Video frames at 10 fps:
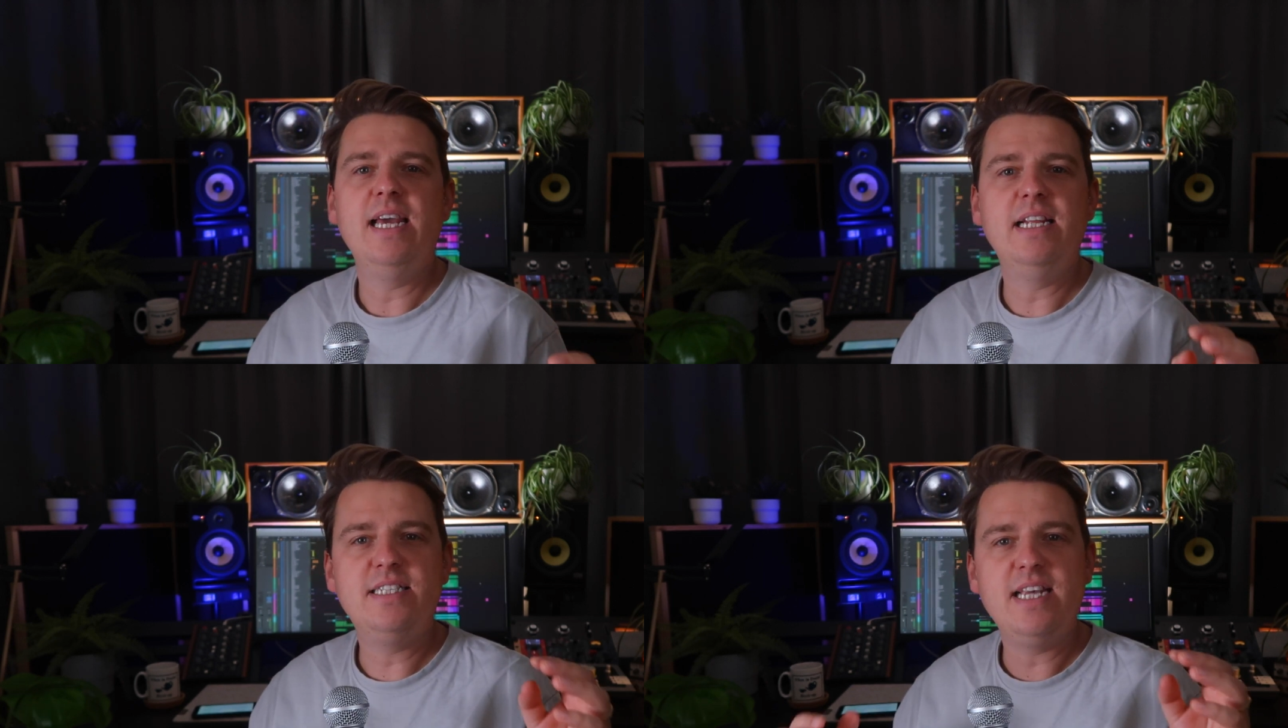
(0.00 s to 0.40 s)

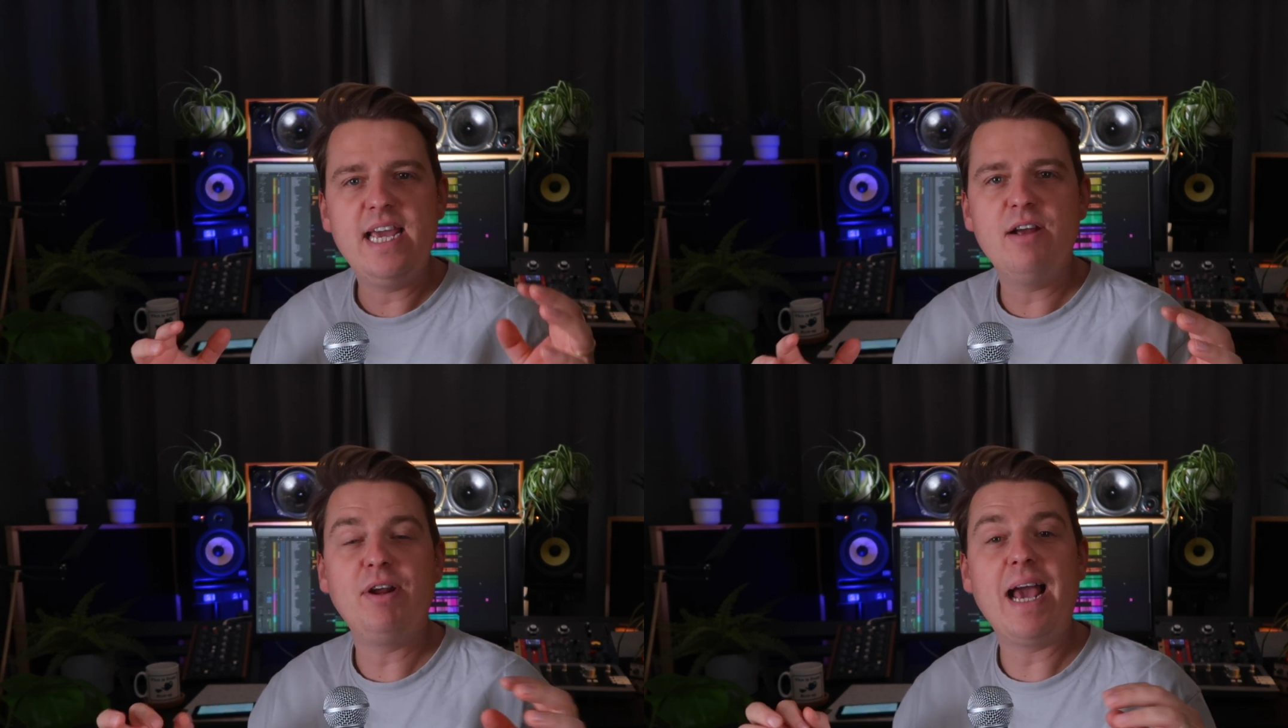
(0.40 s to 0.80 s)
into
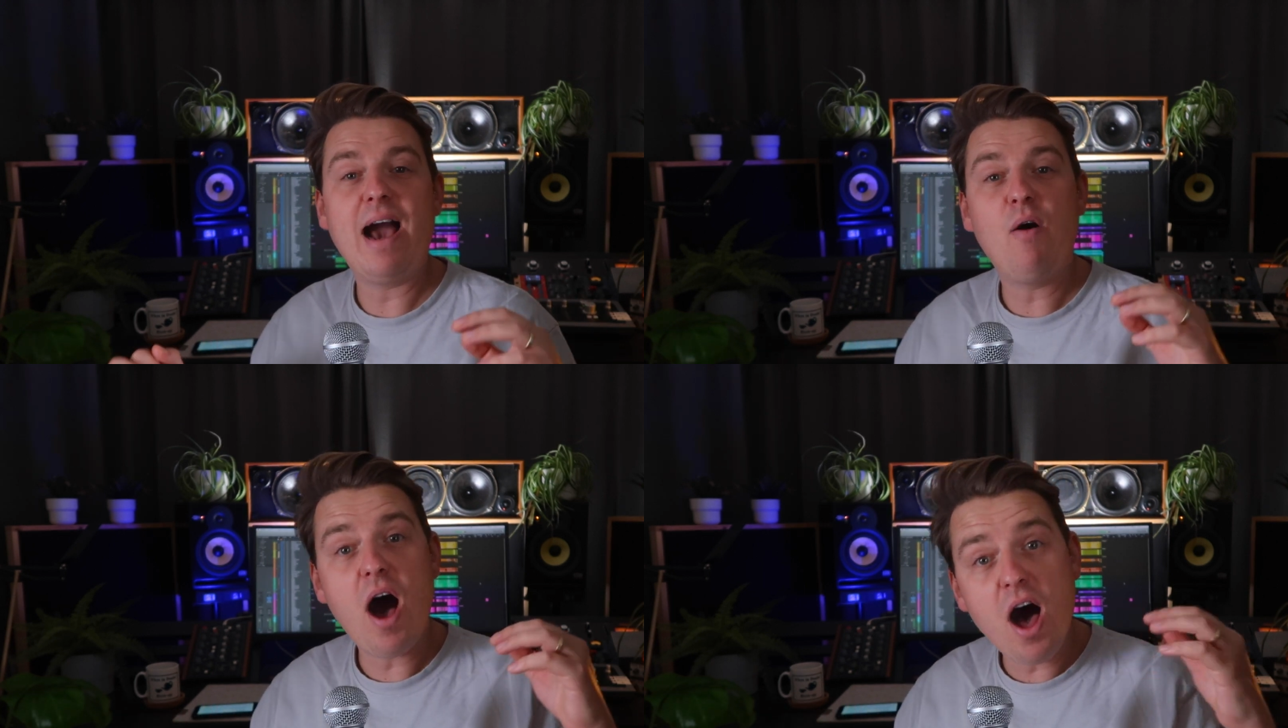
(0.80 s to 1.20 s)
hearing
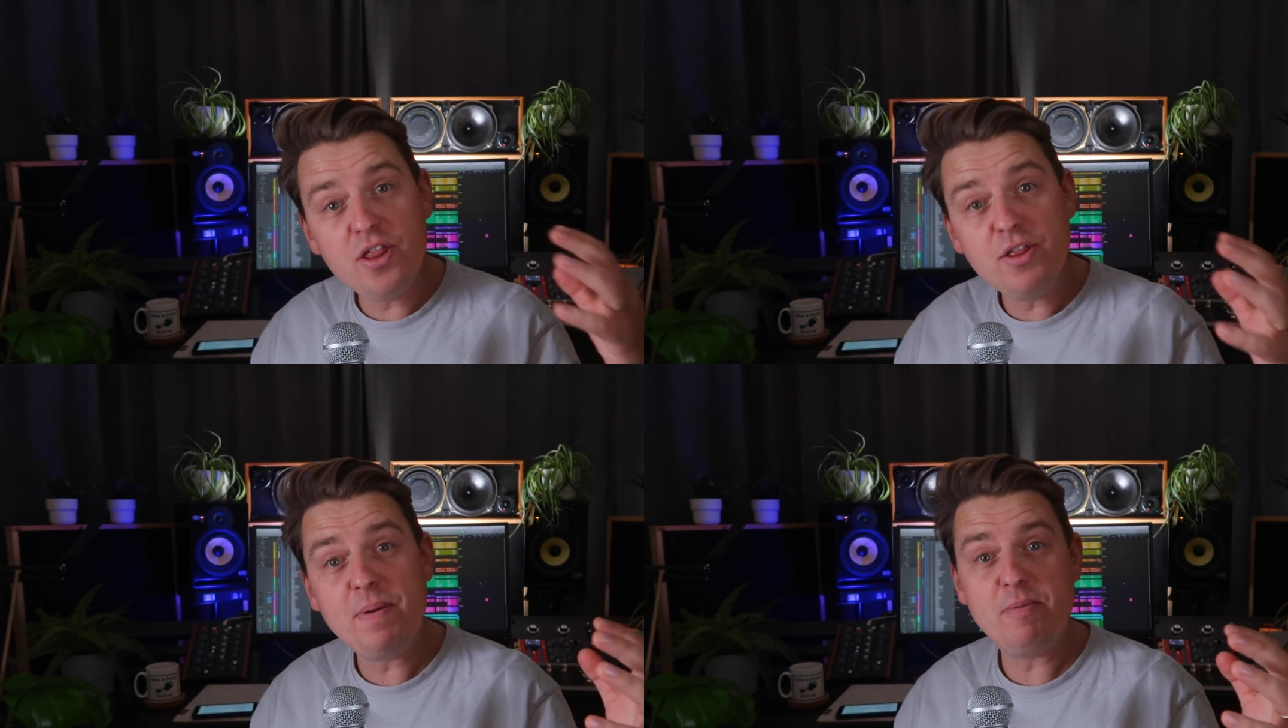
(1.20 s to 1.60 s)
how
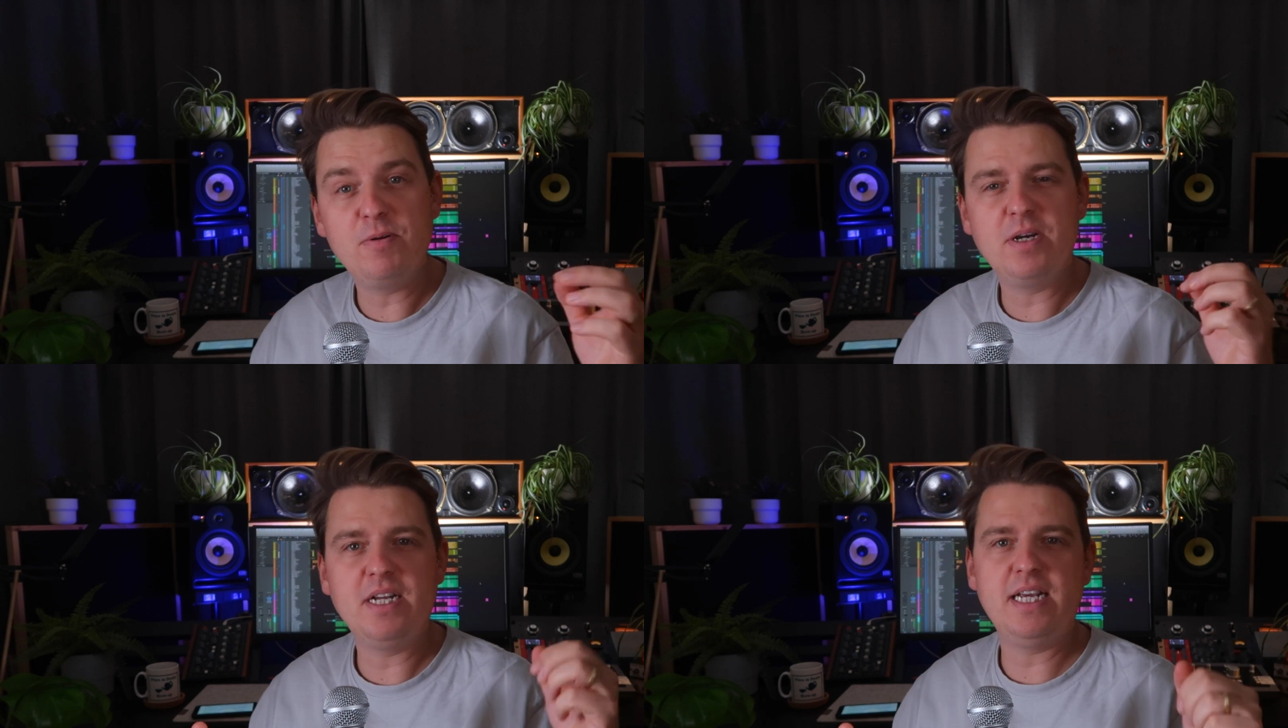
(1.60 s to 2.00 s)
other
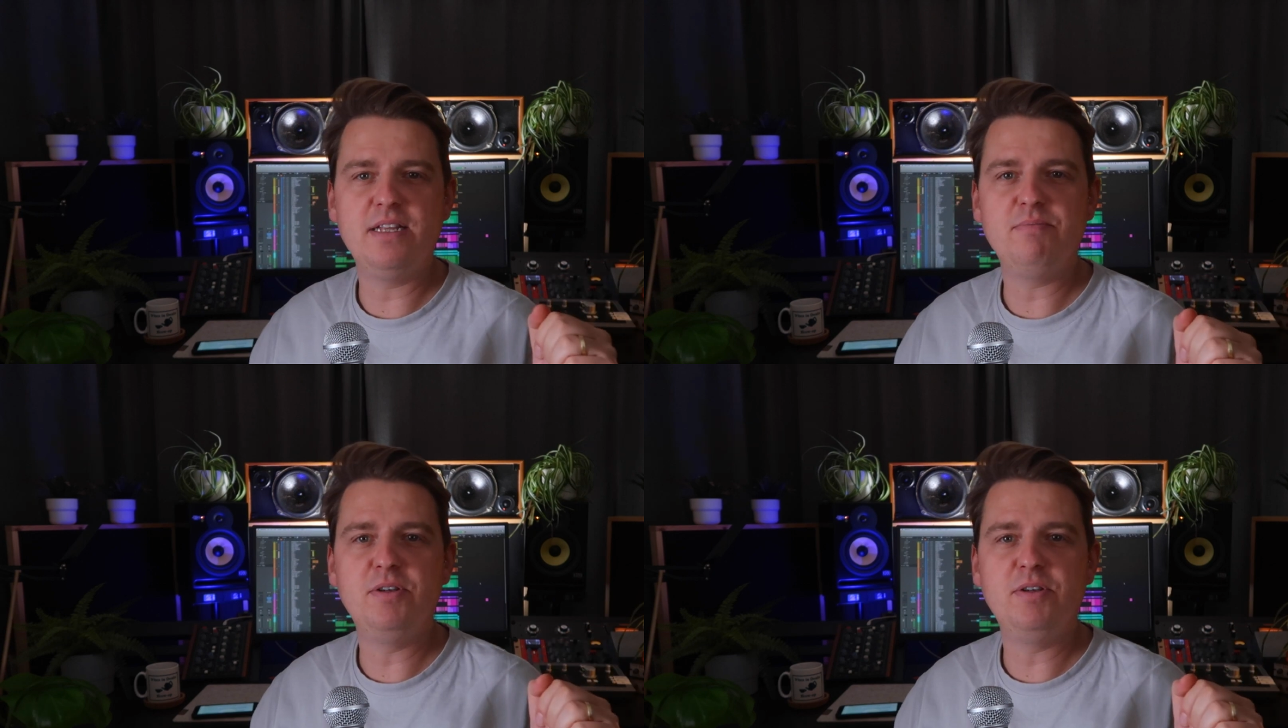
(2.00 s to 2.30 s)
people are going to hear the